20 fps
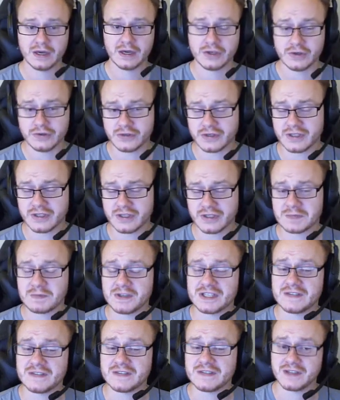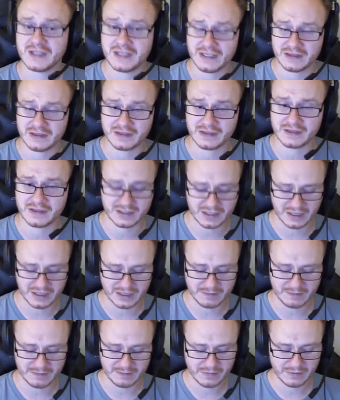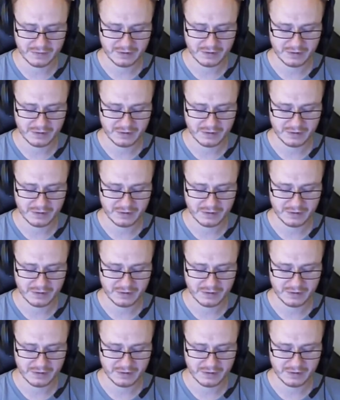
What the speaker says: Using the specific heat this time.